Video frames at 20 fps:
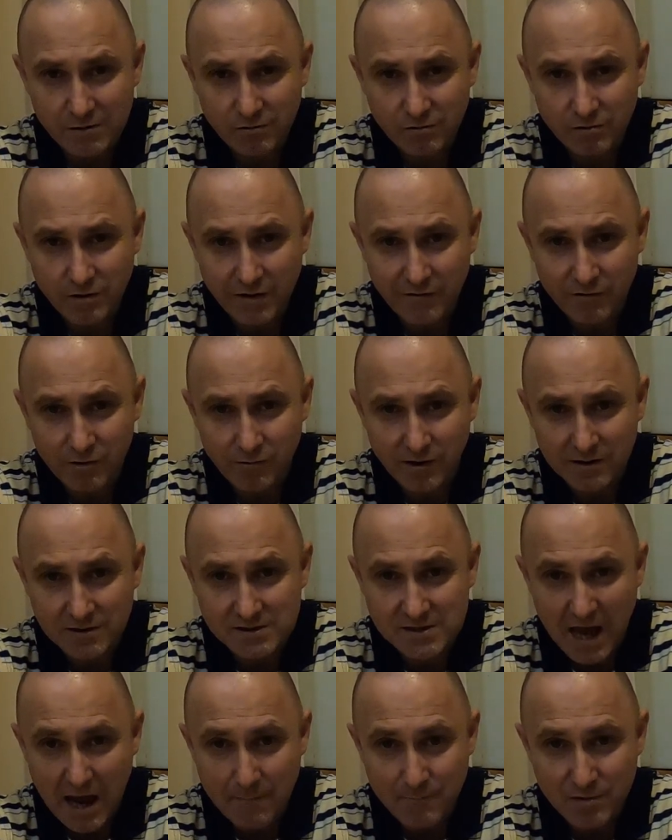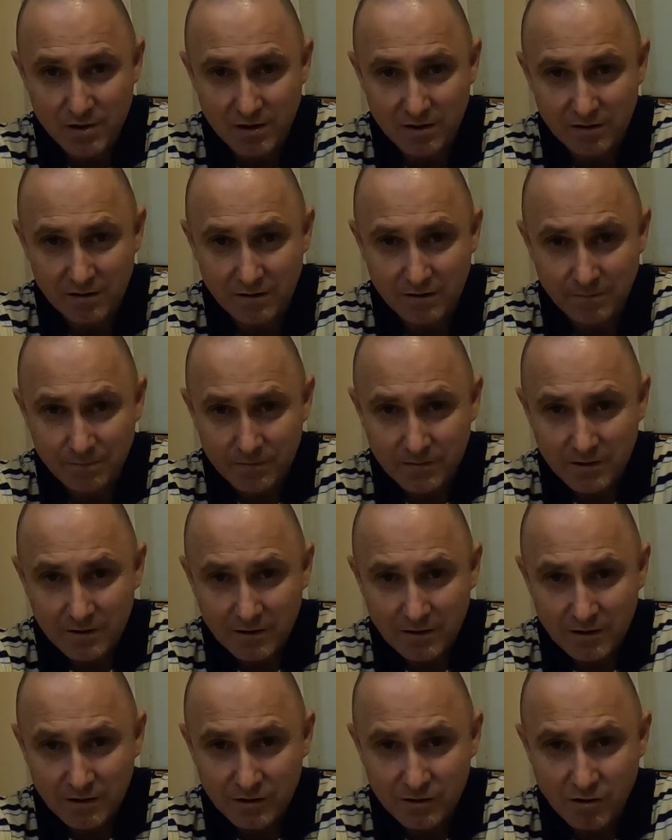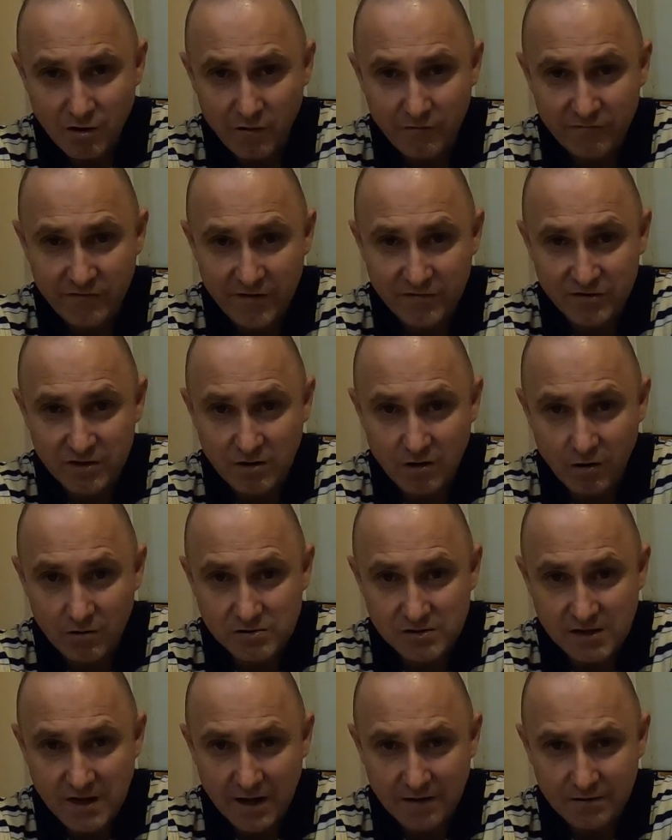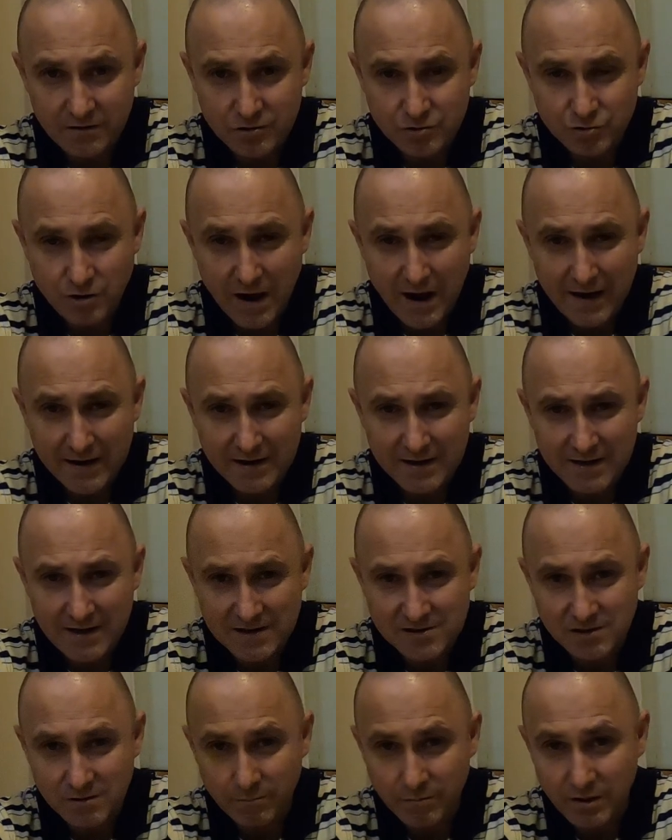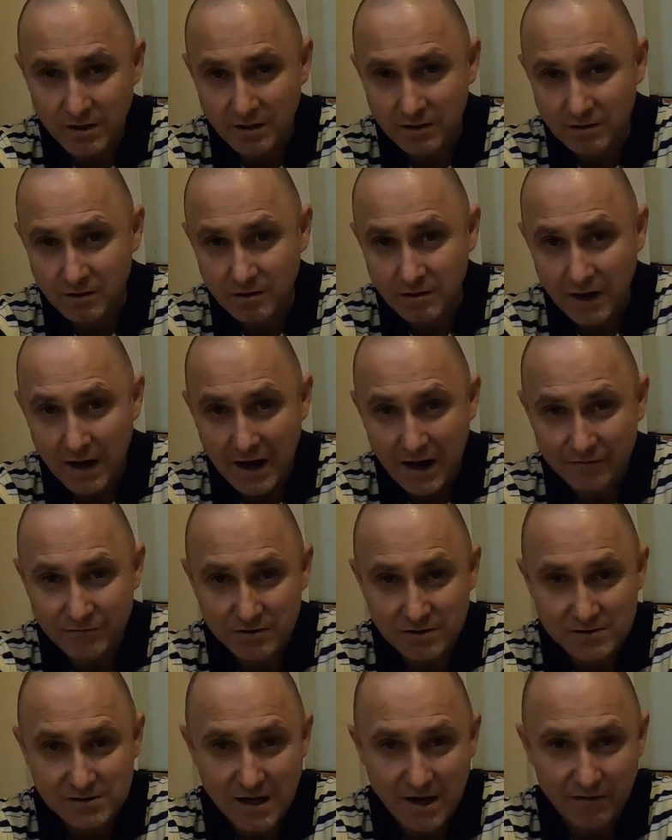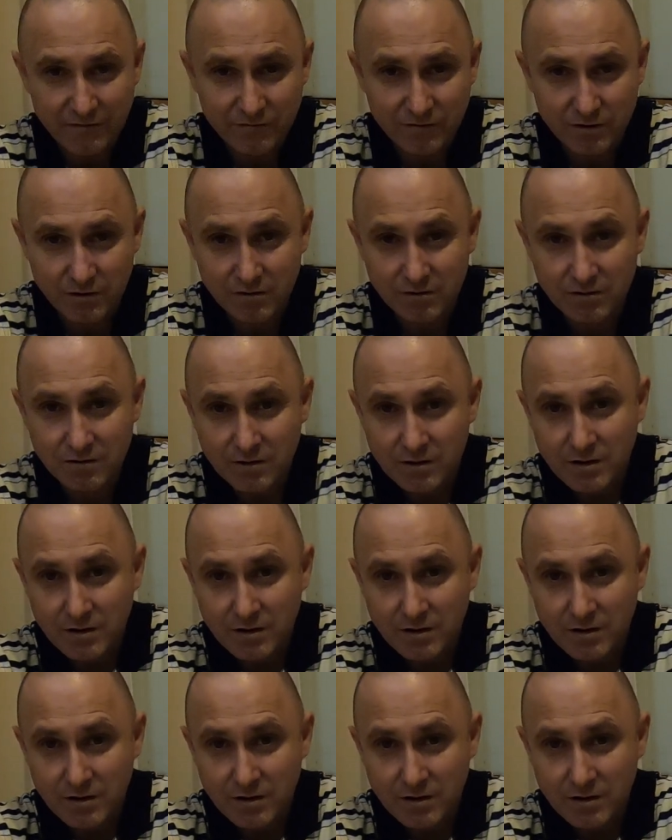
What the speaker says: Well, everyone's happy, and you're $50 down the drain. He hasn't beaten you half to death, and